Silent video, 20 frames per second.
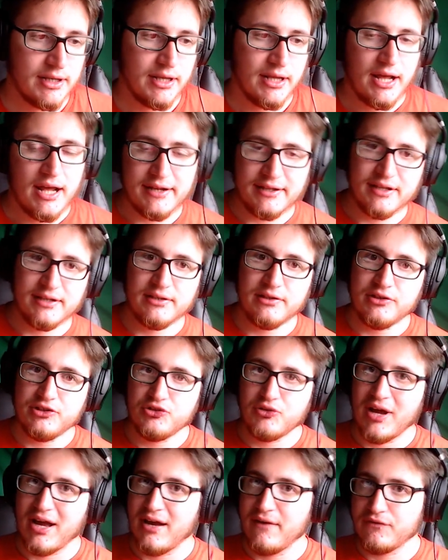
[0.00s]
And then you
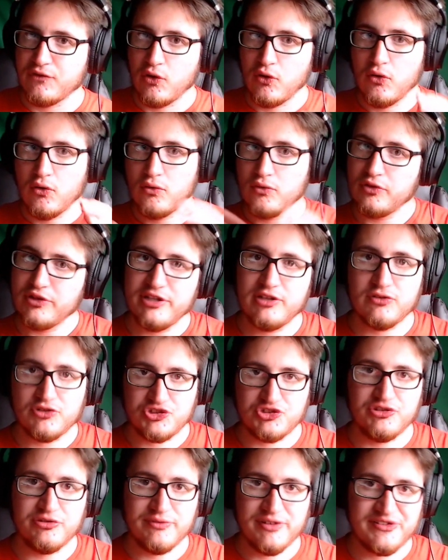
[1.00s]
have the whole legal
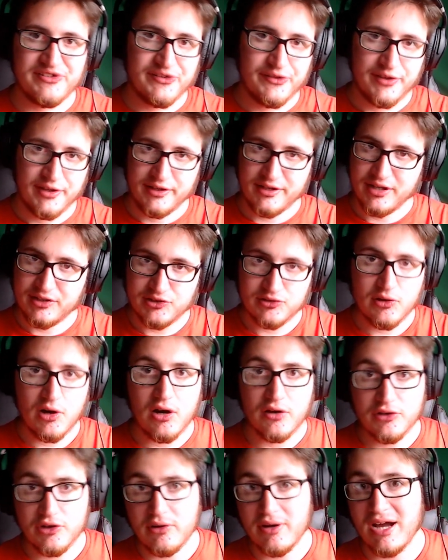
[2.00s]
street racing thing. Now, you all
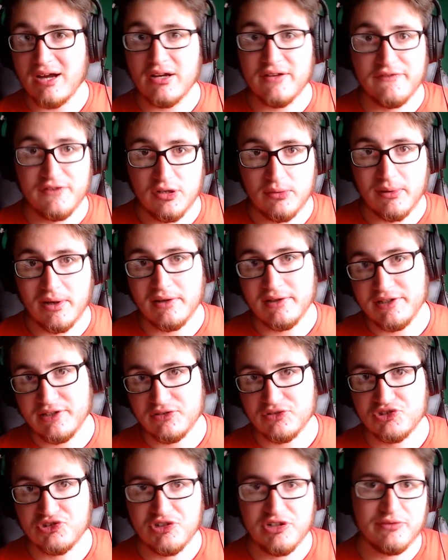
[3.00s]
know how I feel about legal
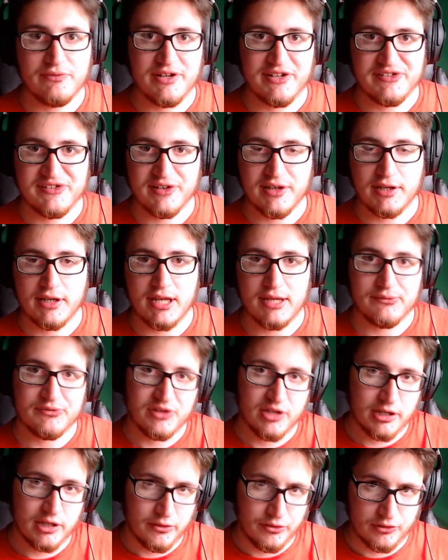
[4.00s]
street racing in games
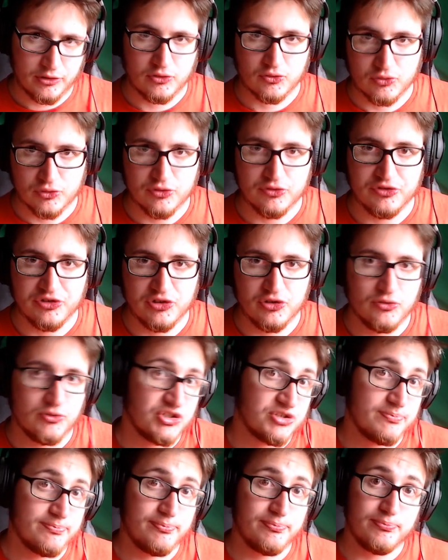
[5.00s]
like The Crew 2,
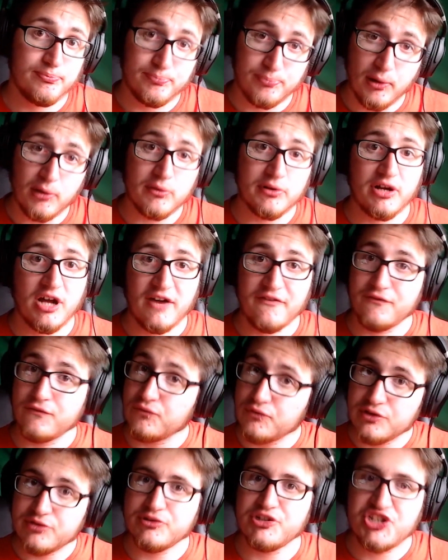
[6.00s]
which pull it off
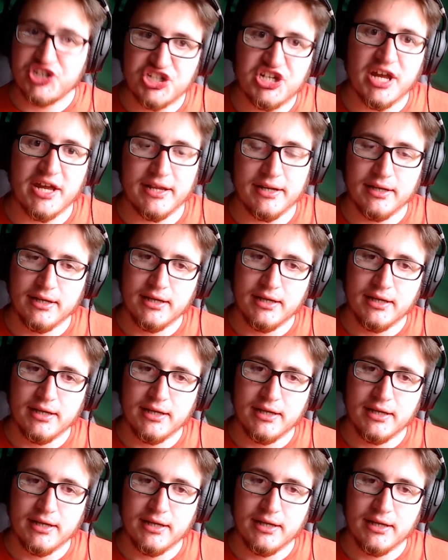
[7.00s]
really shit.